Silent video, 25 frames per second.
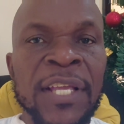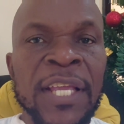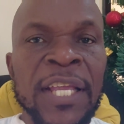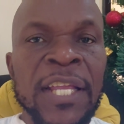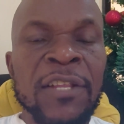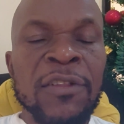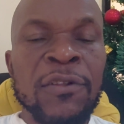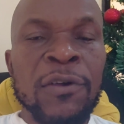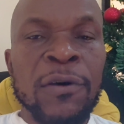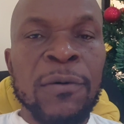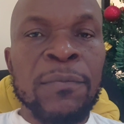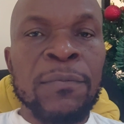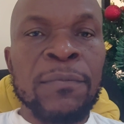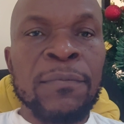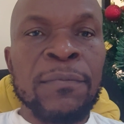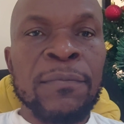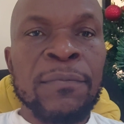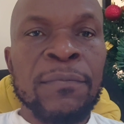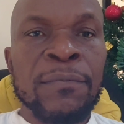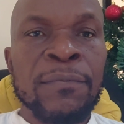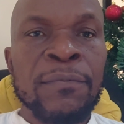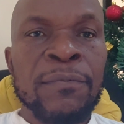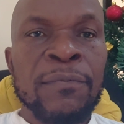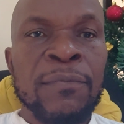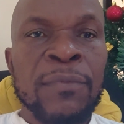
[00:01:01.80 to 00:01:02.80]
Kingdom.
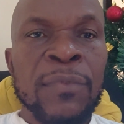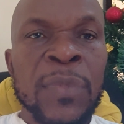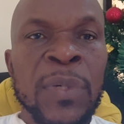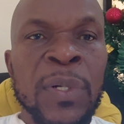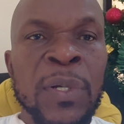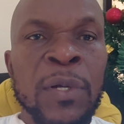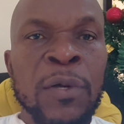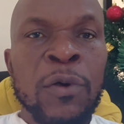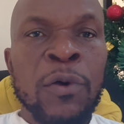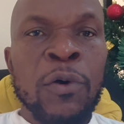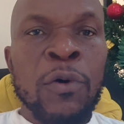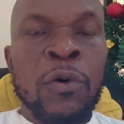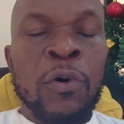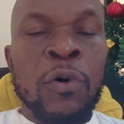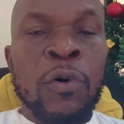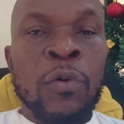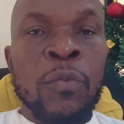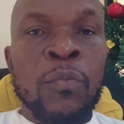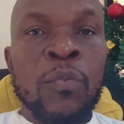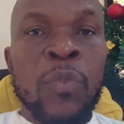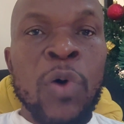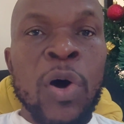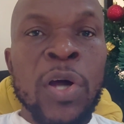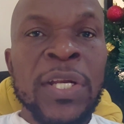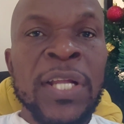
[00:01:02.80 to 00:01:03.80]

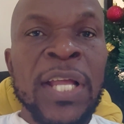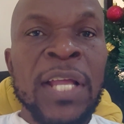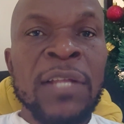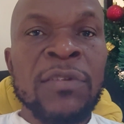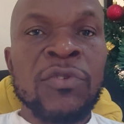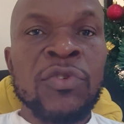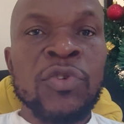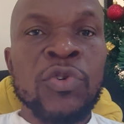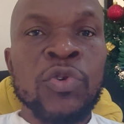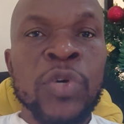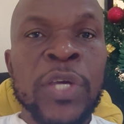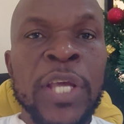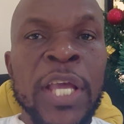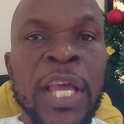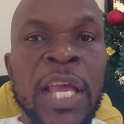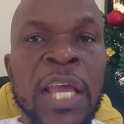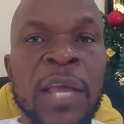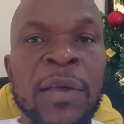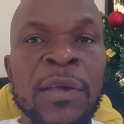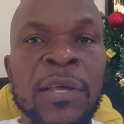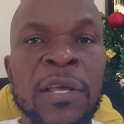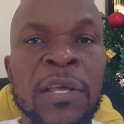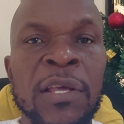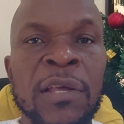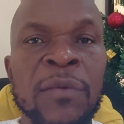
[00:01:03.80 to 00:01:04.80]
Modern
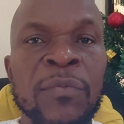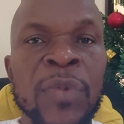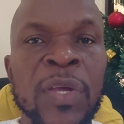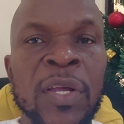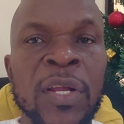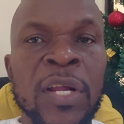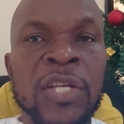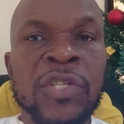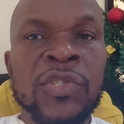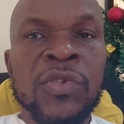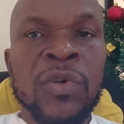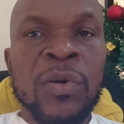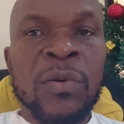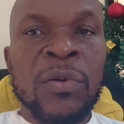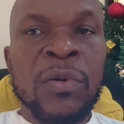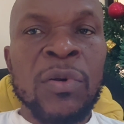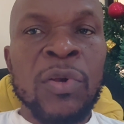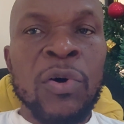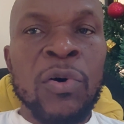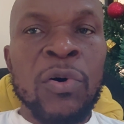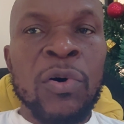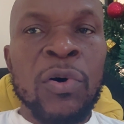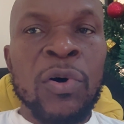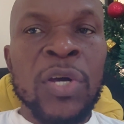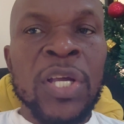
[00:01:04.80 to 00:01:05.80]
UK immigration
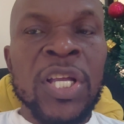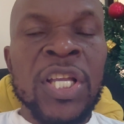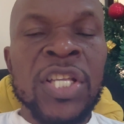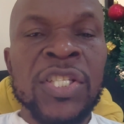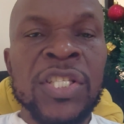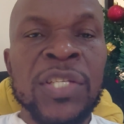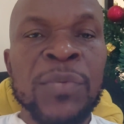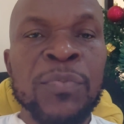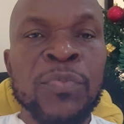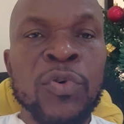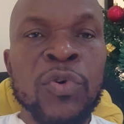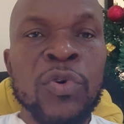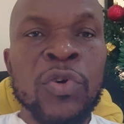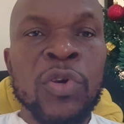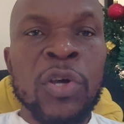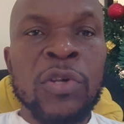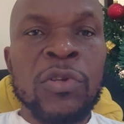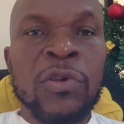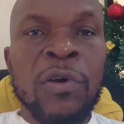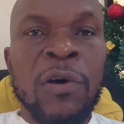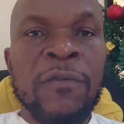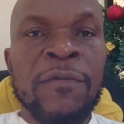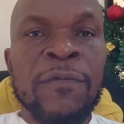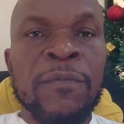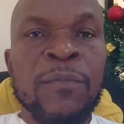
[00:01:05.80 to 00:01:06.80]
law is the product
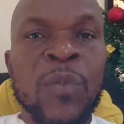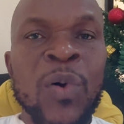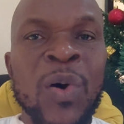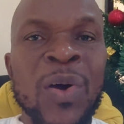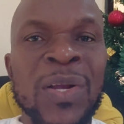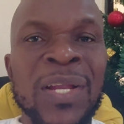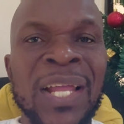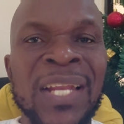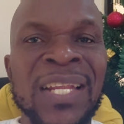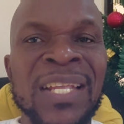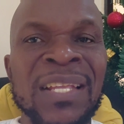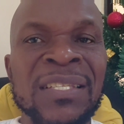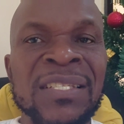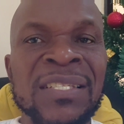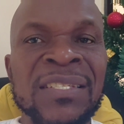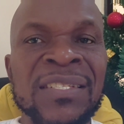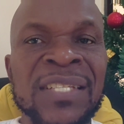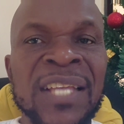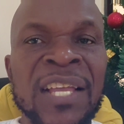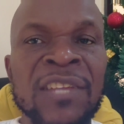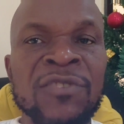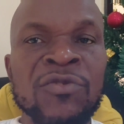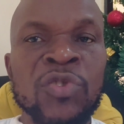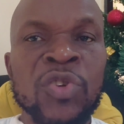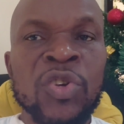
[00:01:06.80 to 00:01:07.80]
of more than a
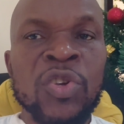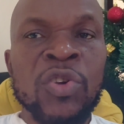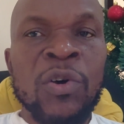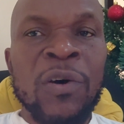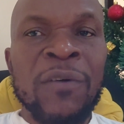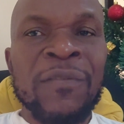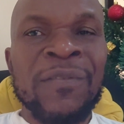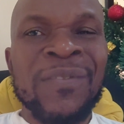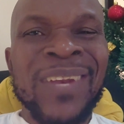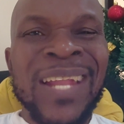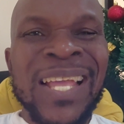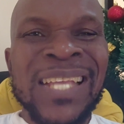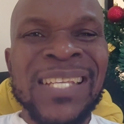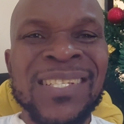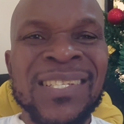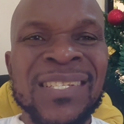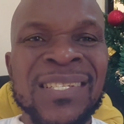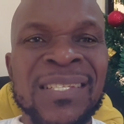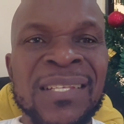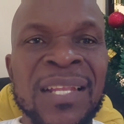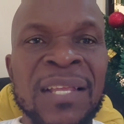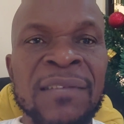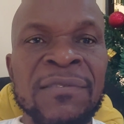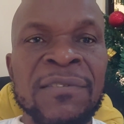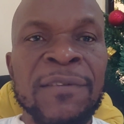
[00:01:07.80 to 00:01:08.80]
century of
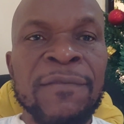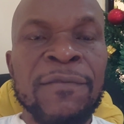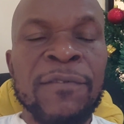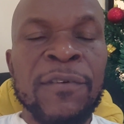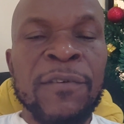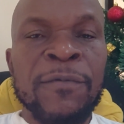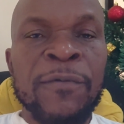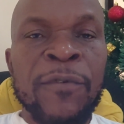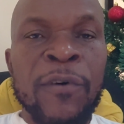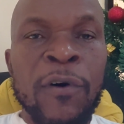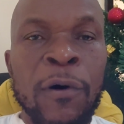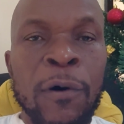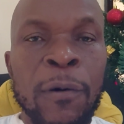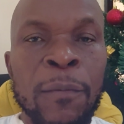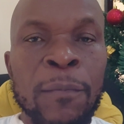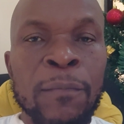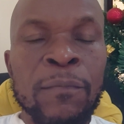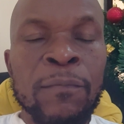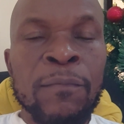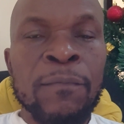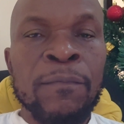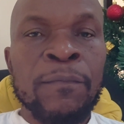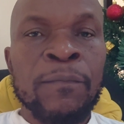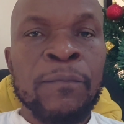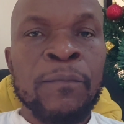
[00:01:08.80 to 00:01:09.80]
legislative reform
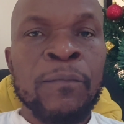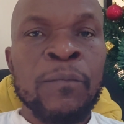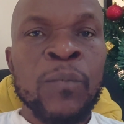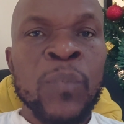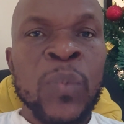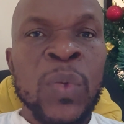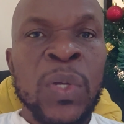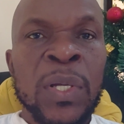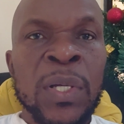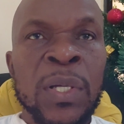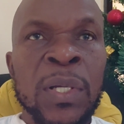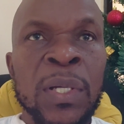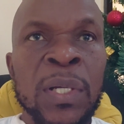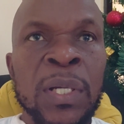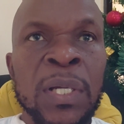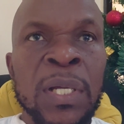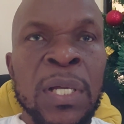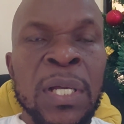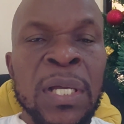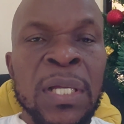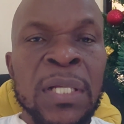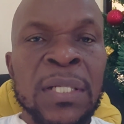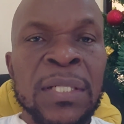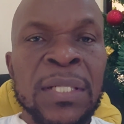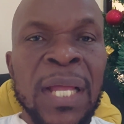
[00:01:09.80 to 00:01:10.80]

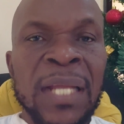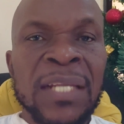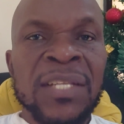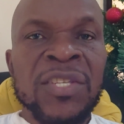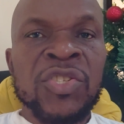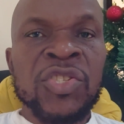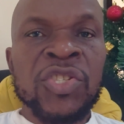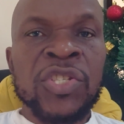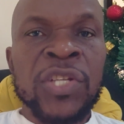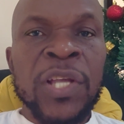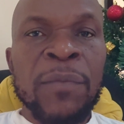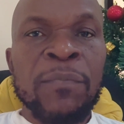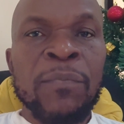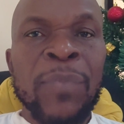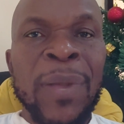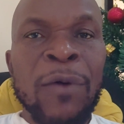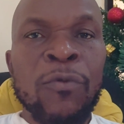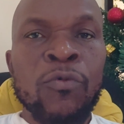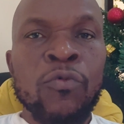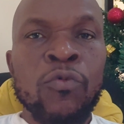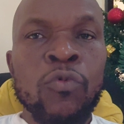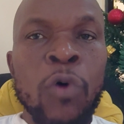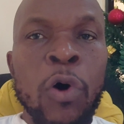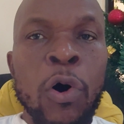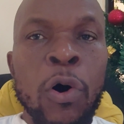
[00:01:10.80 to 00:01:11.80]
that is shaped by
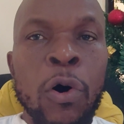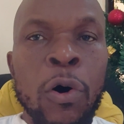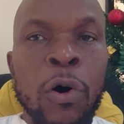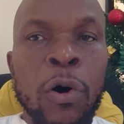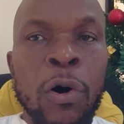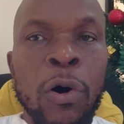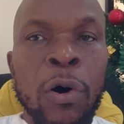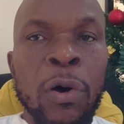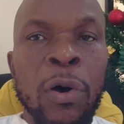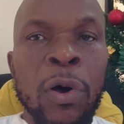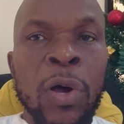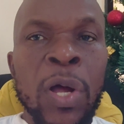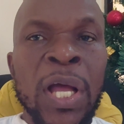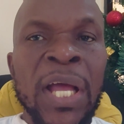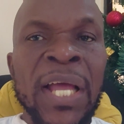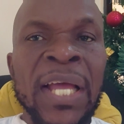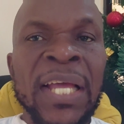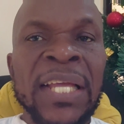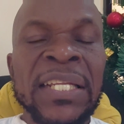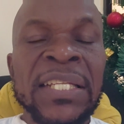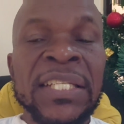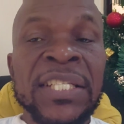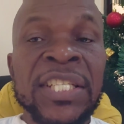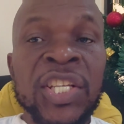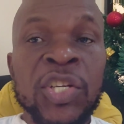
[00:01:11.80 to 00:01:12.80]
war,
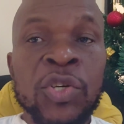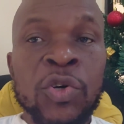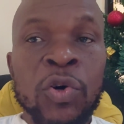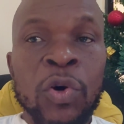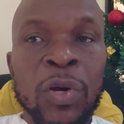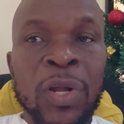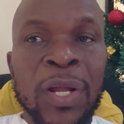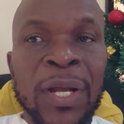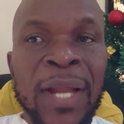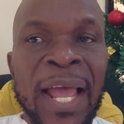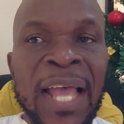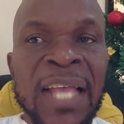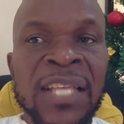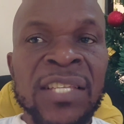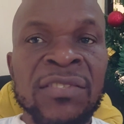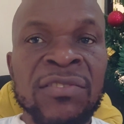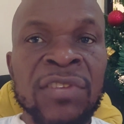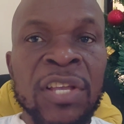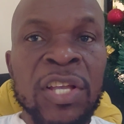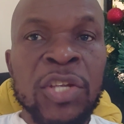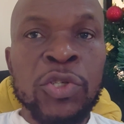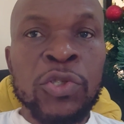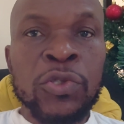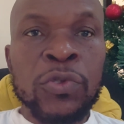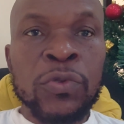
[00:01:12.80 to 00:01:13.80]

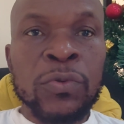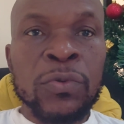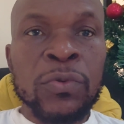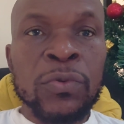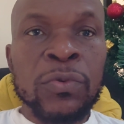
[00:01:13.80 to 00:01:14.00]
decolonization,